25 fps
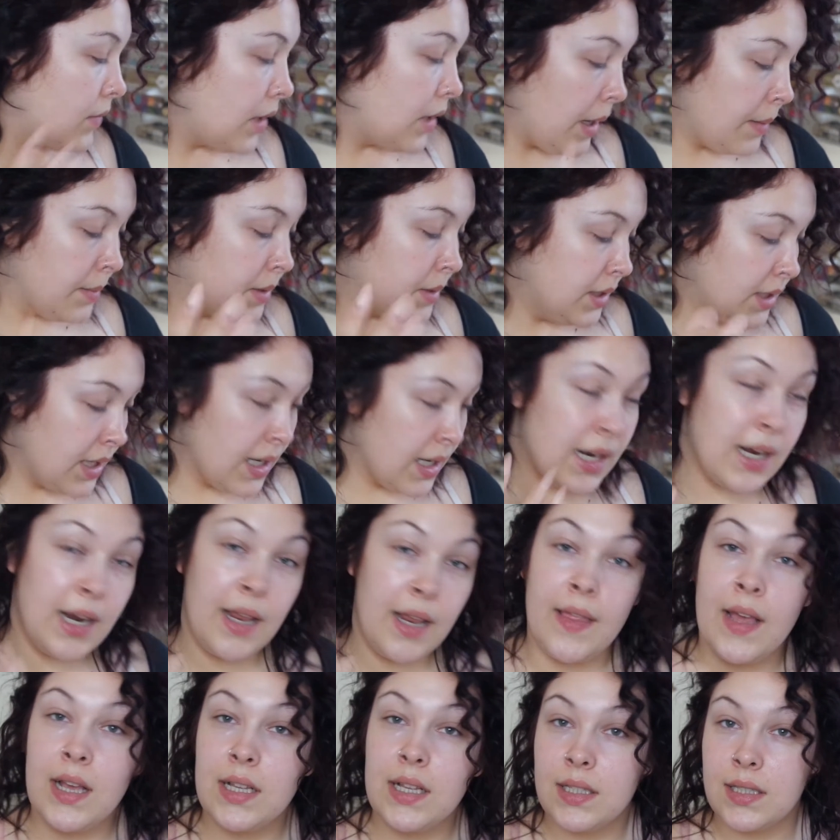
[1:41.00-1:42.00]
I'm just going to
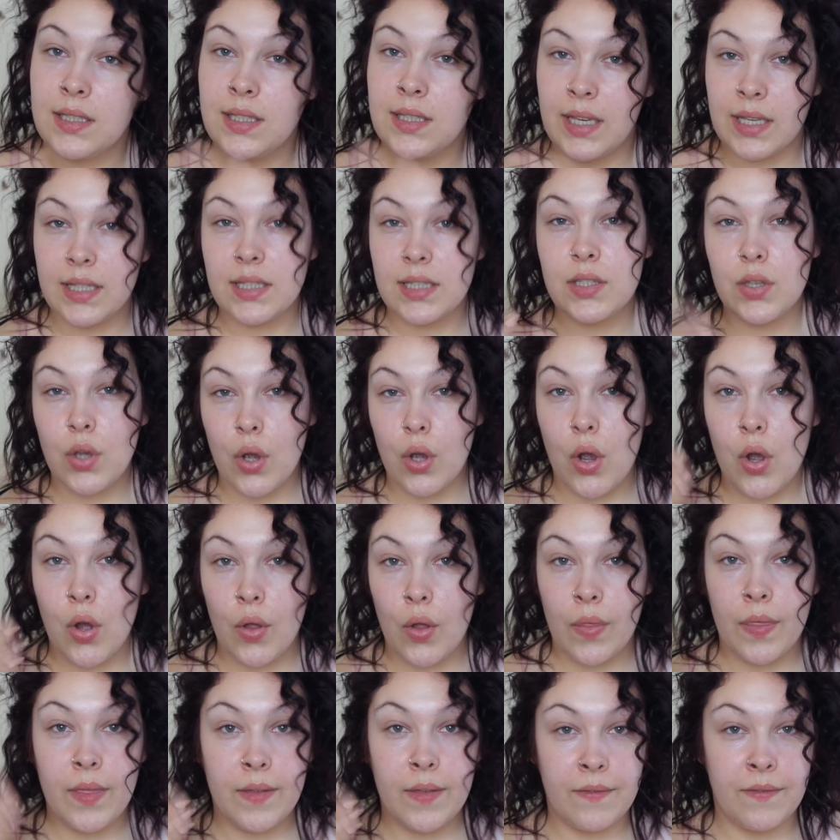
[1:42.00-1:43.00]
let that sit
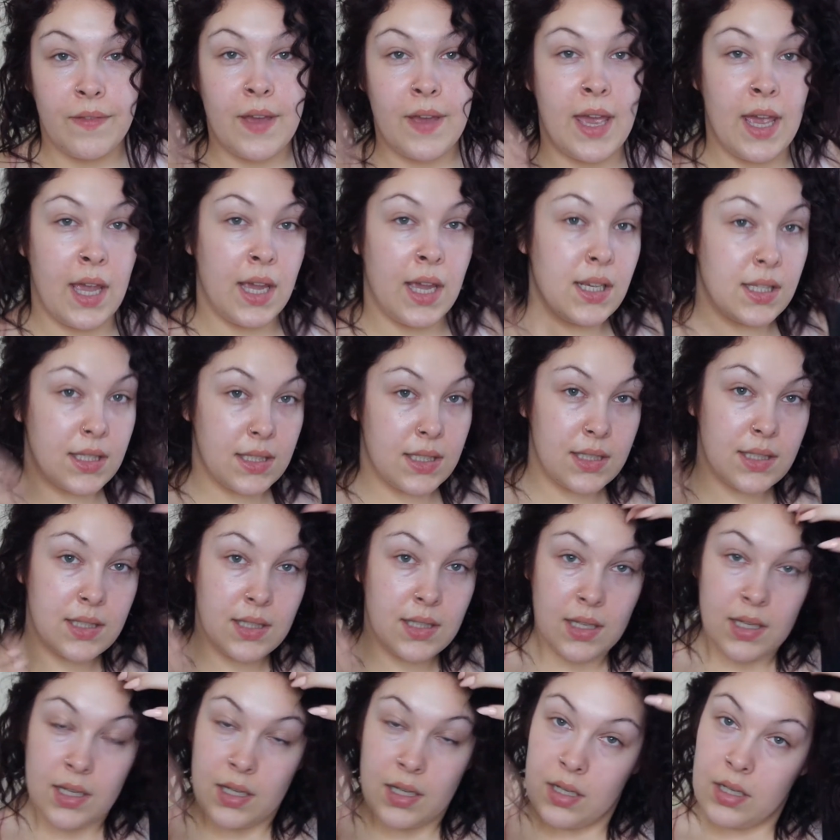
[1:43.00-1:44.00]
on the face
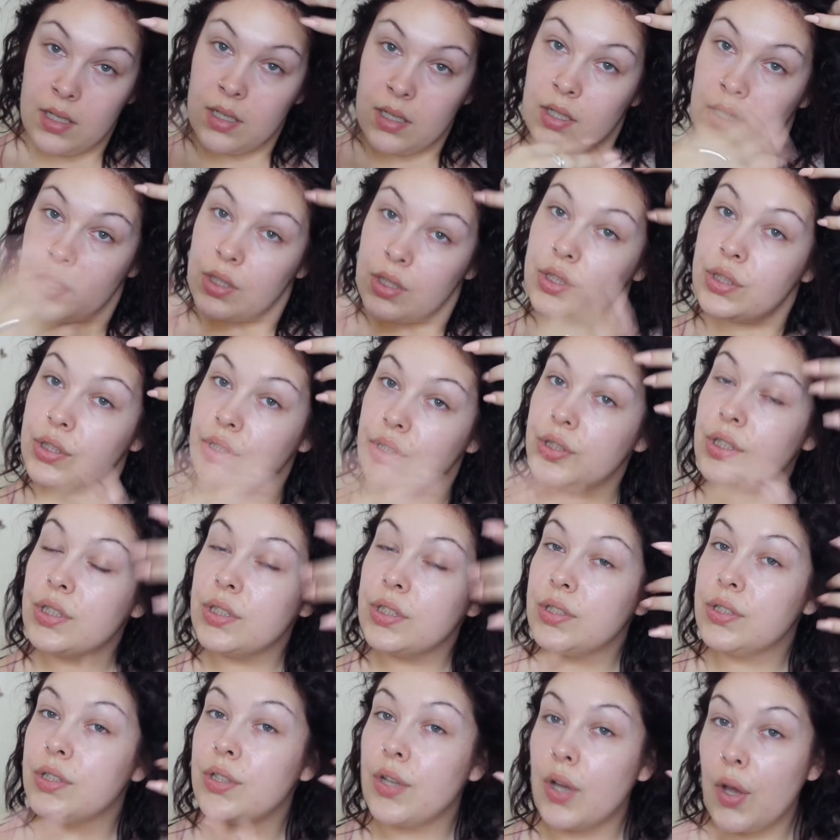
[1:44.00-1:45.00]

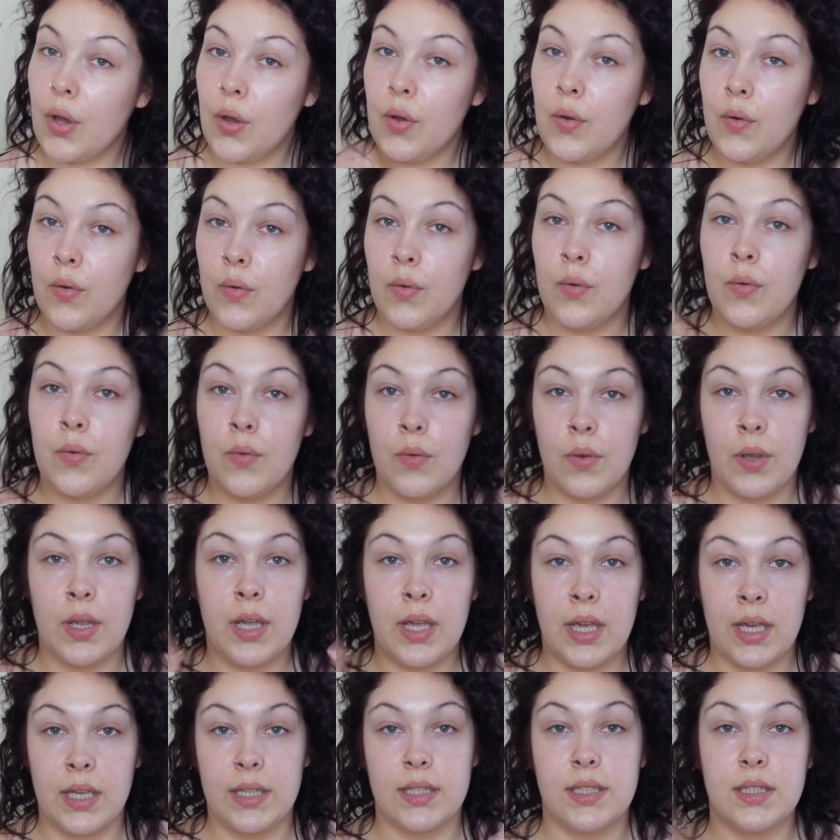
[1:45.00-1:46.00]
just so
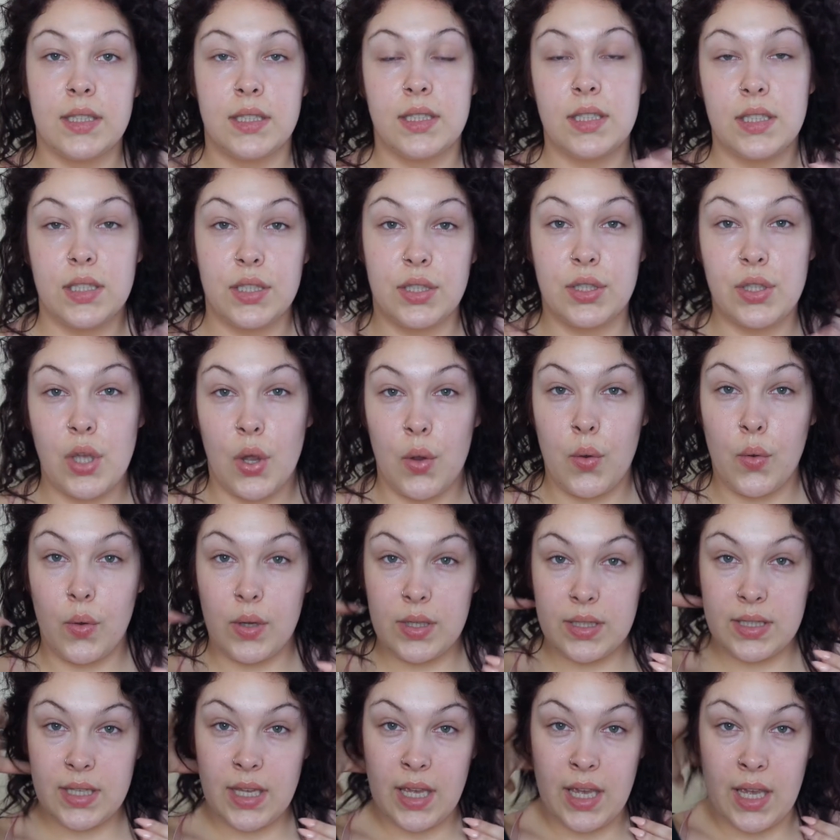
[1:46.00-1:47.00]
it
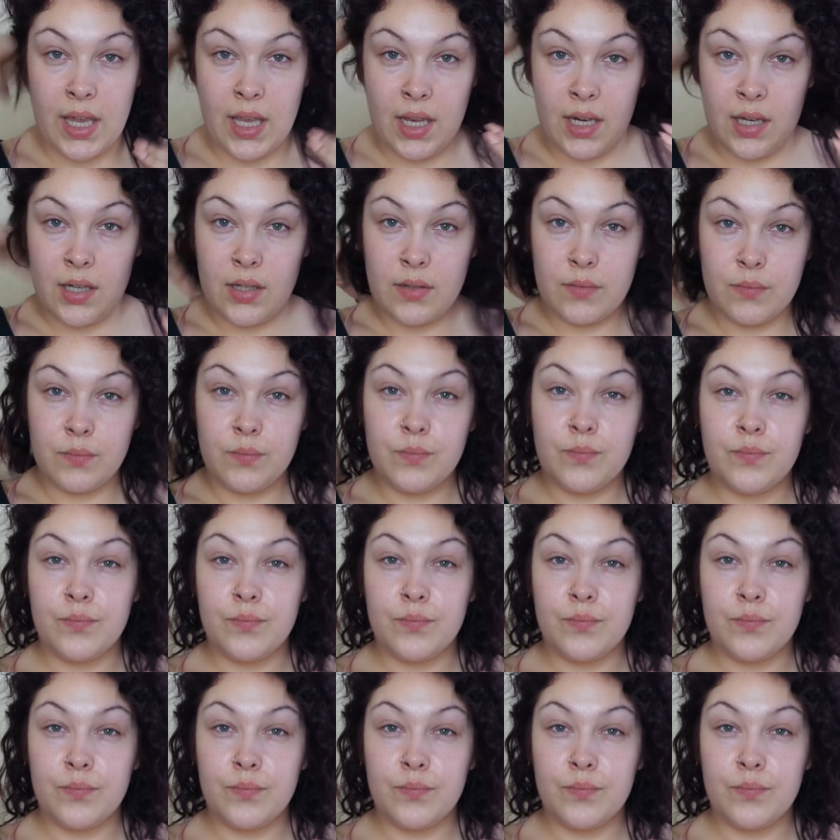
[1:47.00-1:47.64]
soaks in.